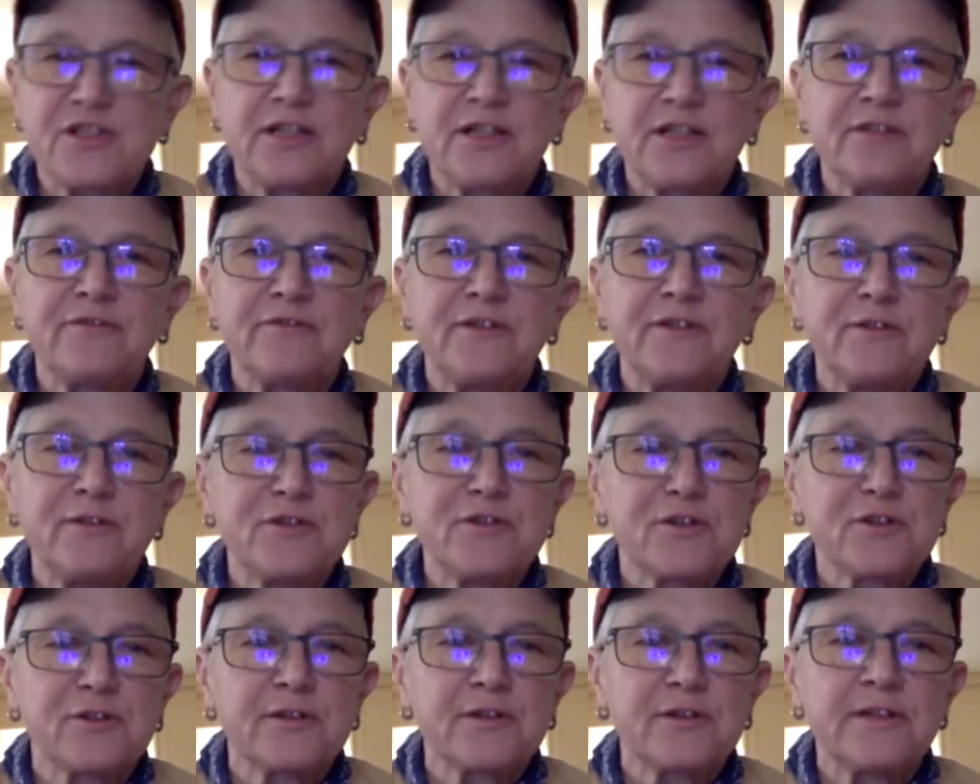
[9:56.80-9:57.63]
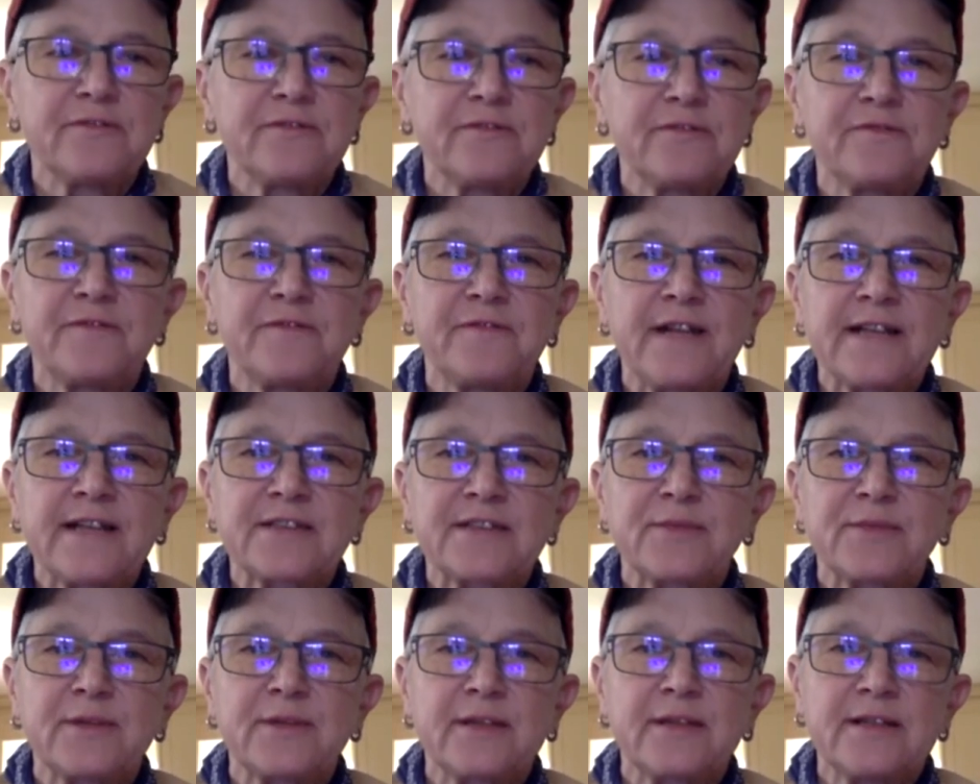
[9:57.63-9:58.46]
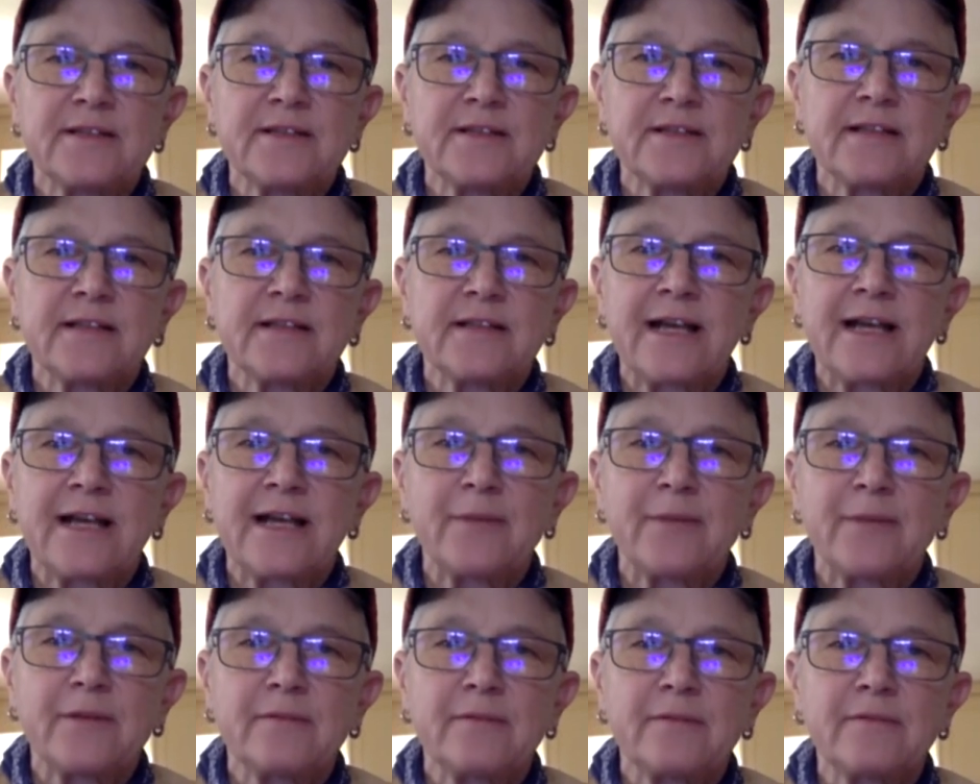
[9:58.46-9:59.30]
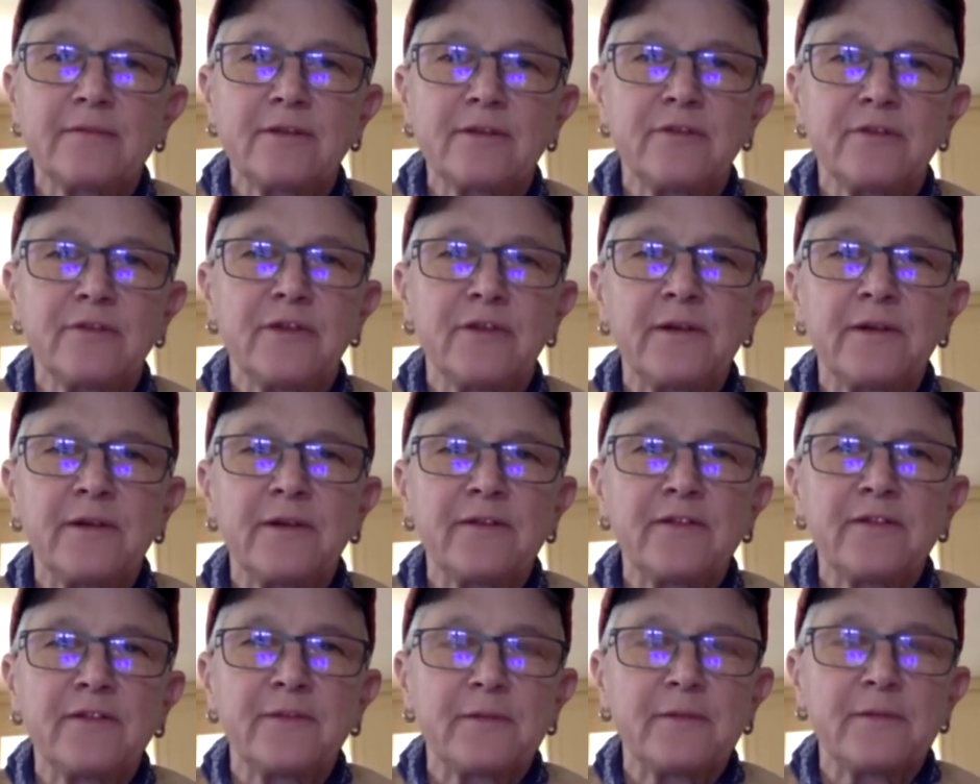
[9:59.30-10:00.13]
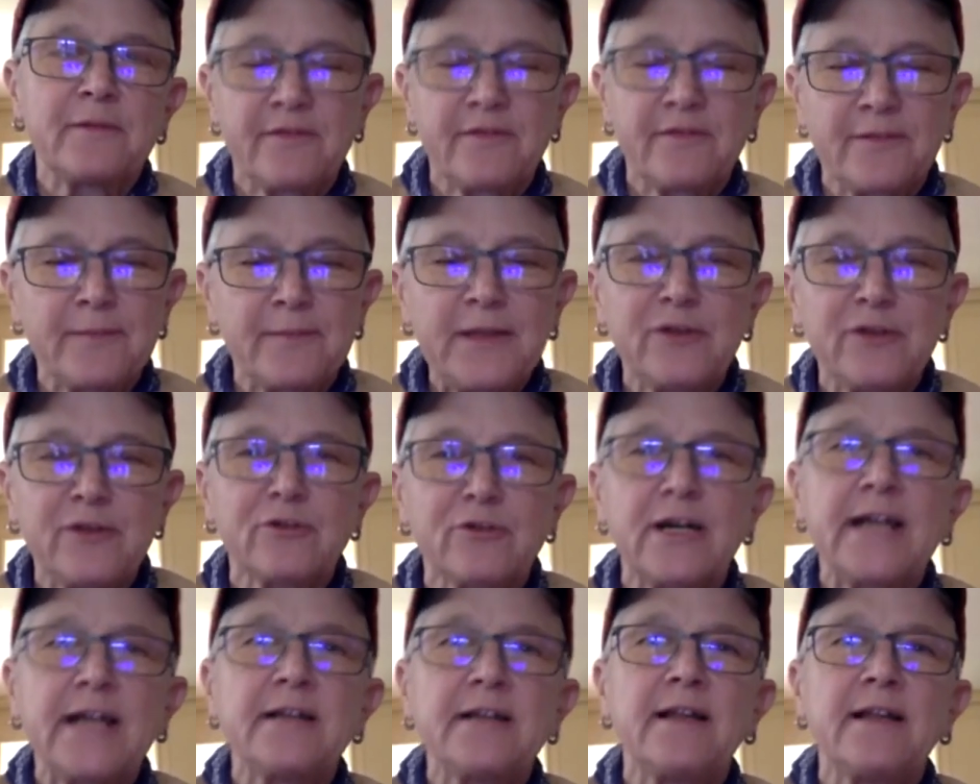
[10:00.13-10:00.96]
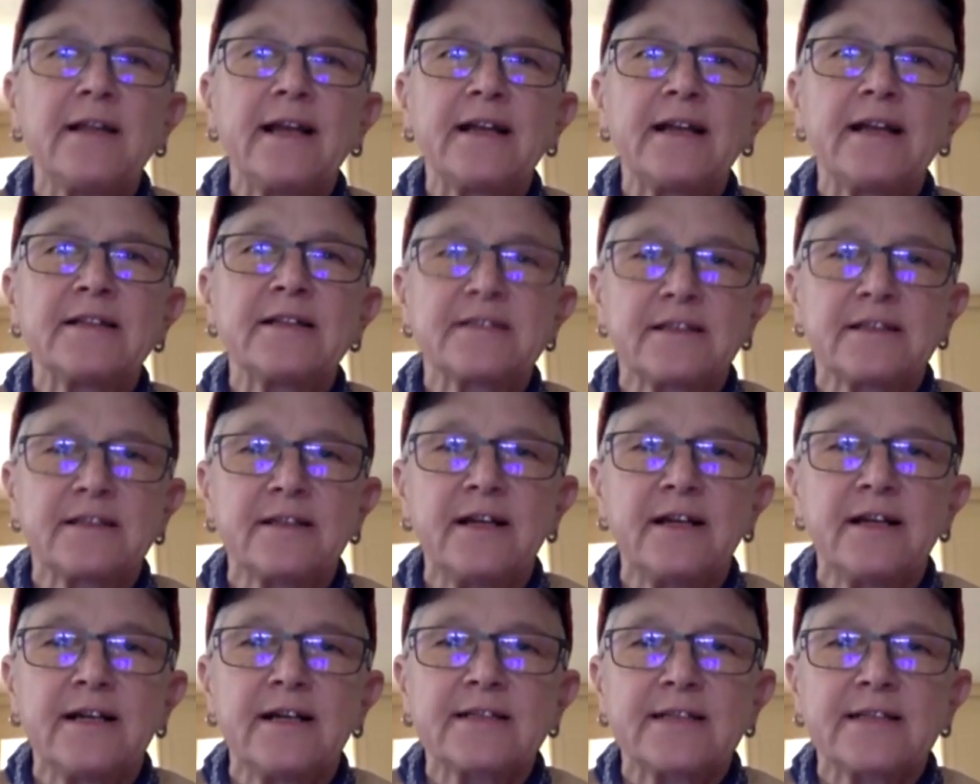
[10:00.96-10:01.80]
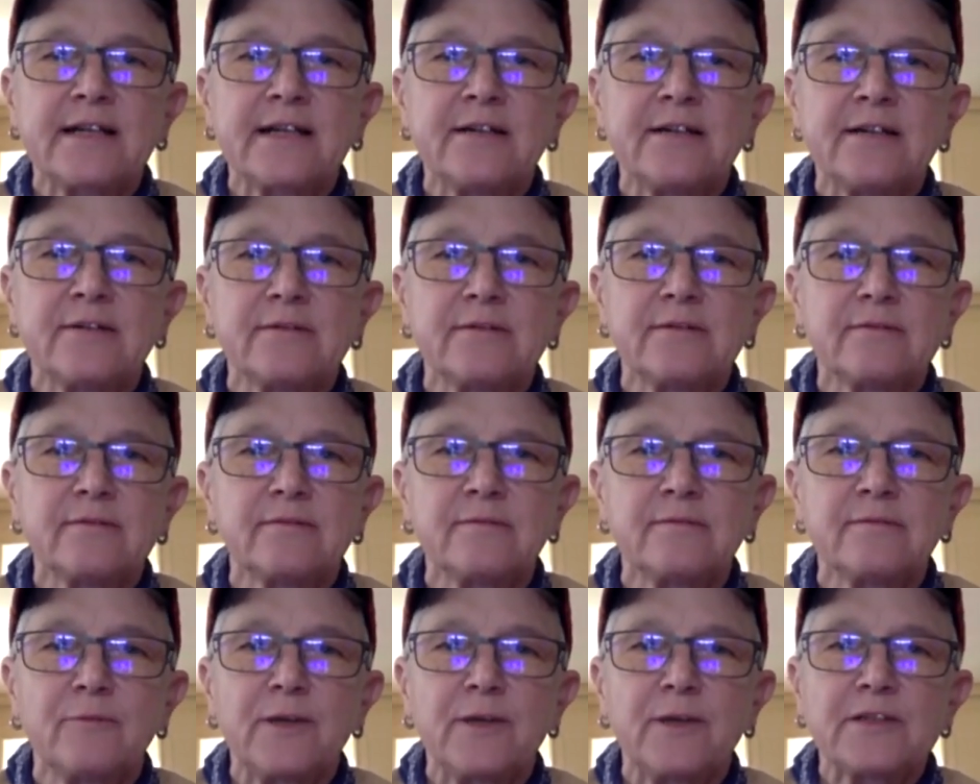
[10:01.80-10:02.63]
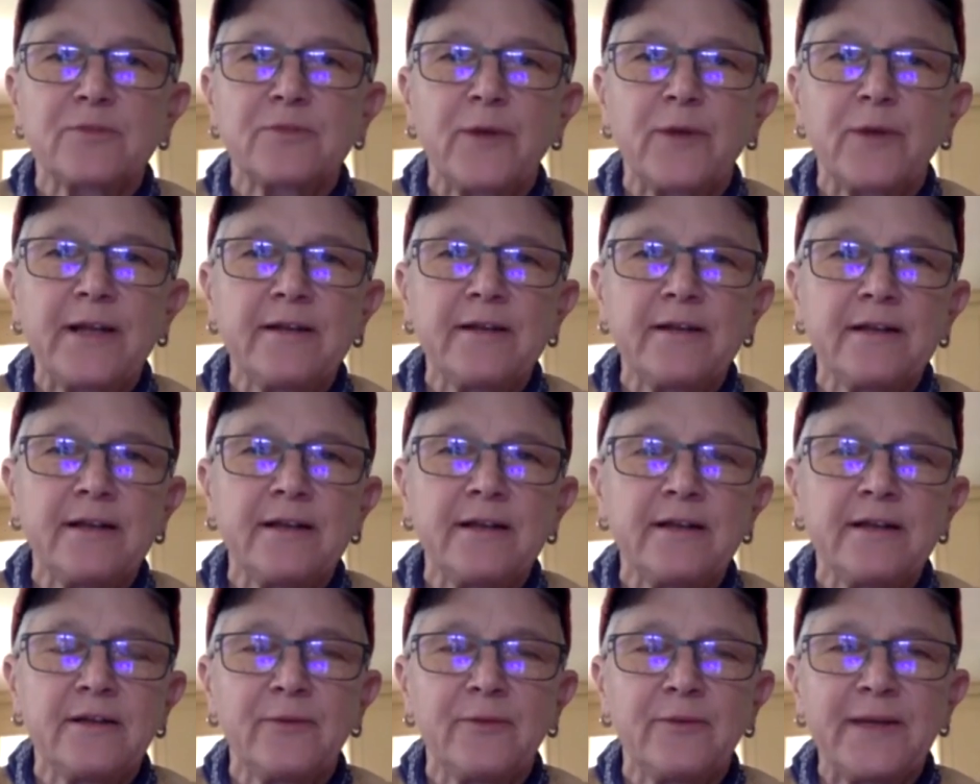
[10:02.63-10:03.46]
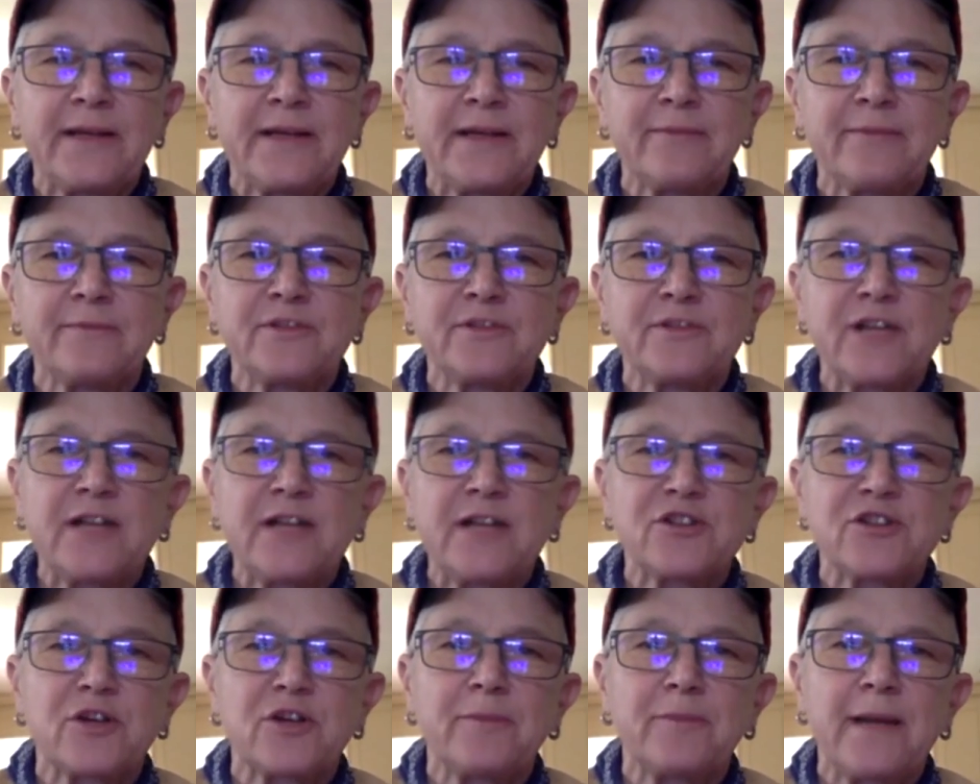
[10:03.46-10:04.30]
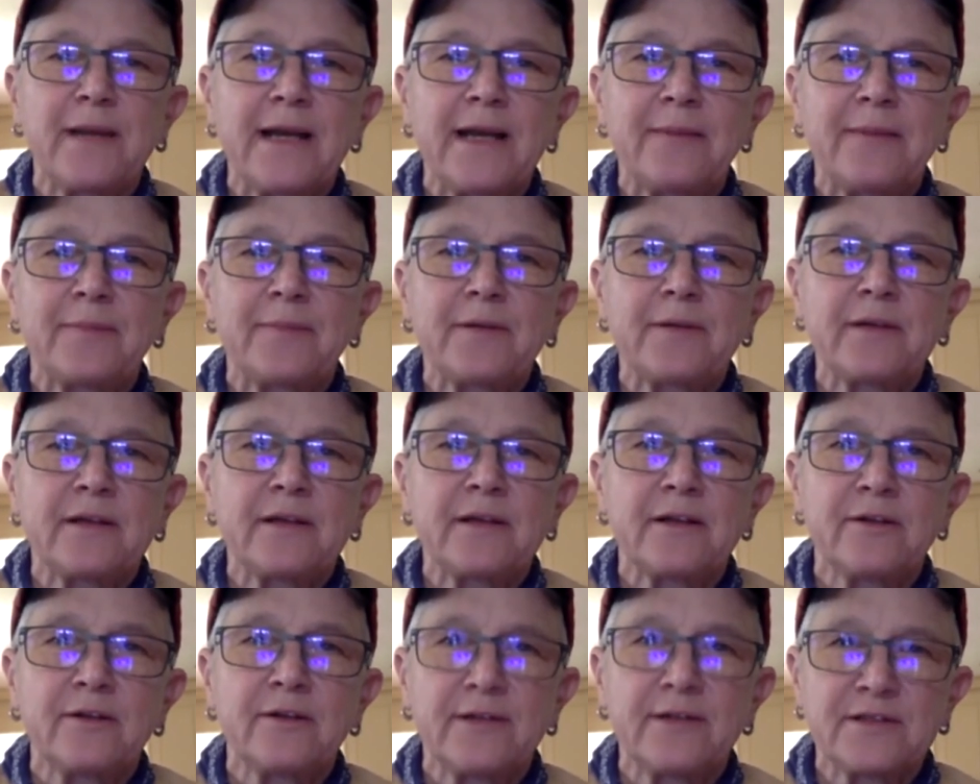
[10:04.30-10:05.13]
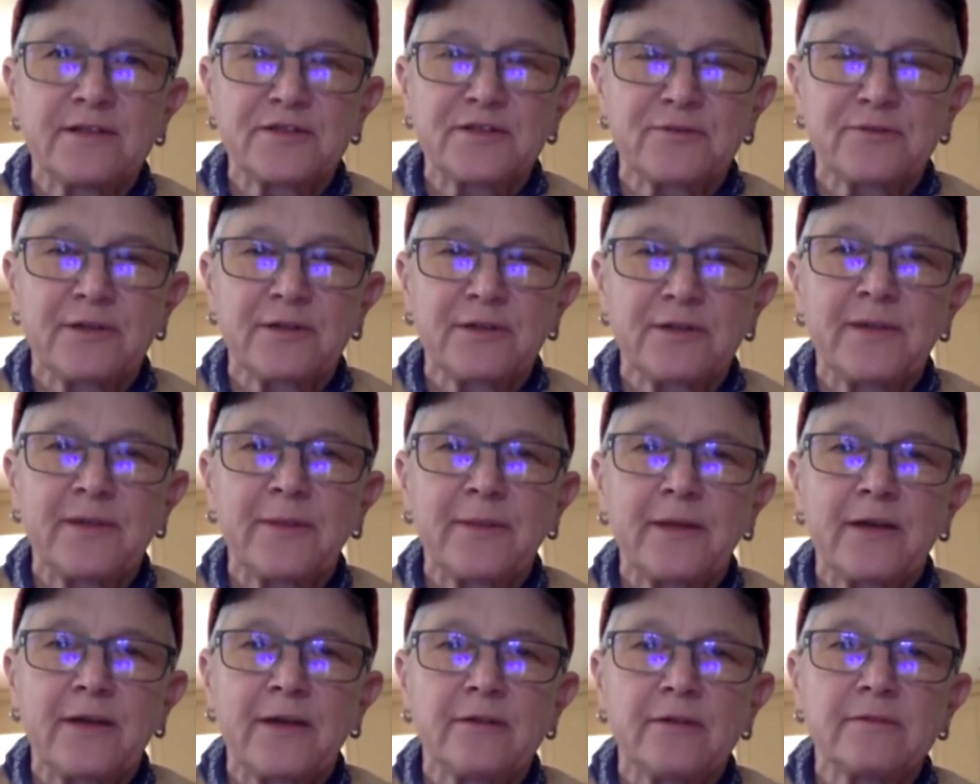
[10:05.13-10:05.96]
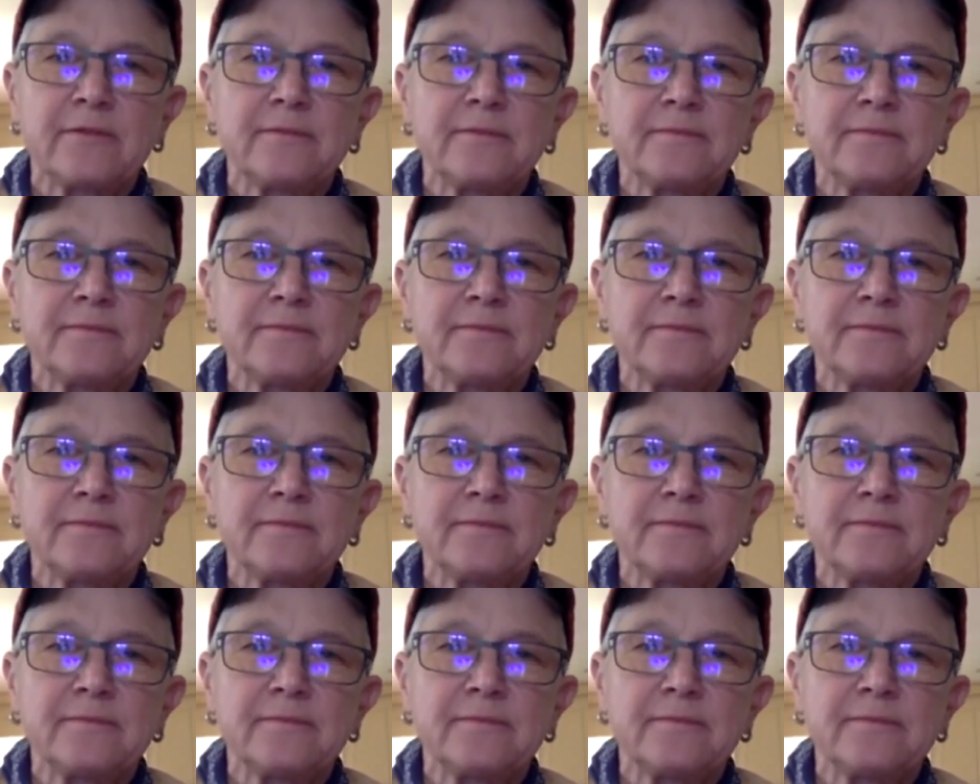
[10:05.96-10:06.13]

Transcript: in the future if that's what needs to happen. If a, if a, if a meteorite lands and knocks out West Whately, we can change our map, you know, and scrub them out.